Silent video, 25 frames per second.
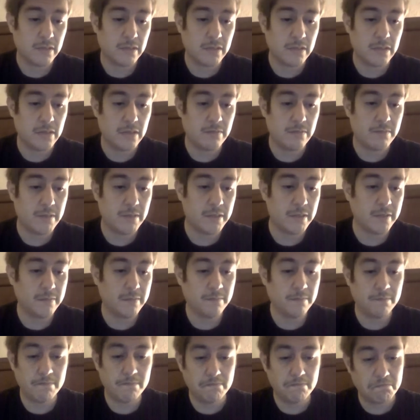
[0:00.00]
You know, but
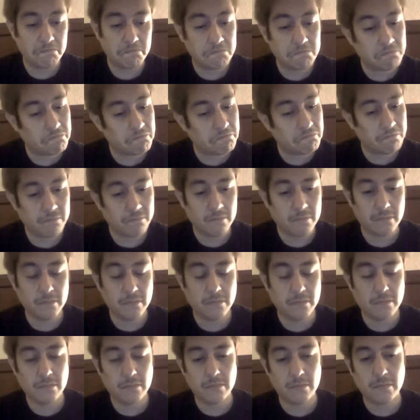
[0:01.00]

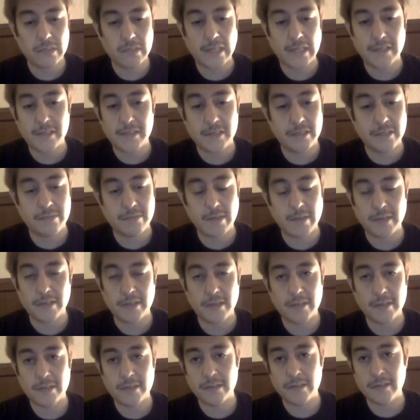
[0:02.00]
that's just my
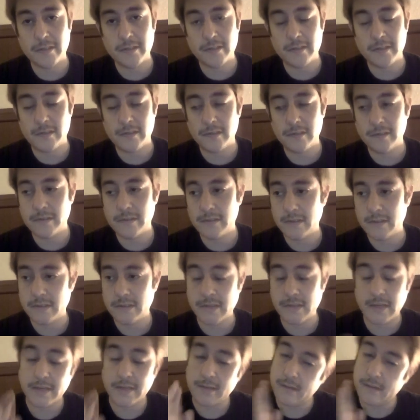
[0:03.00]
thoughts
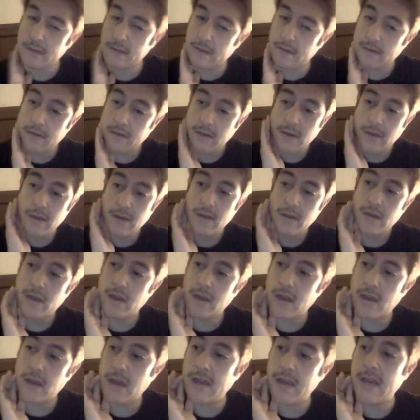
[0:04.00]
on that. You know,
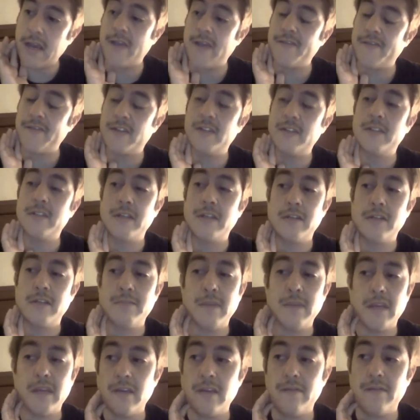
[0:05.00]
I have considered
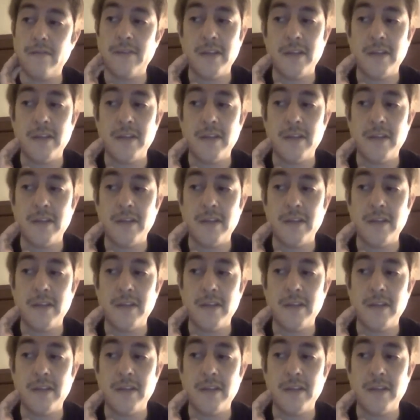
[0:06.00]
making a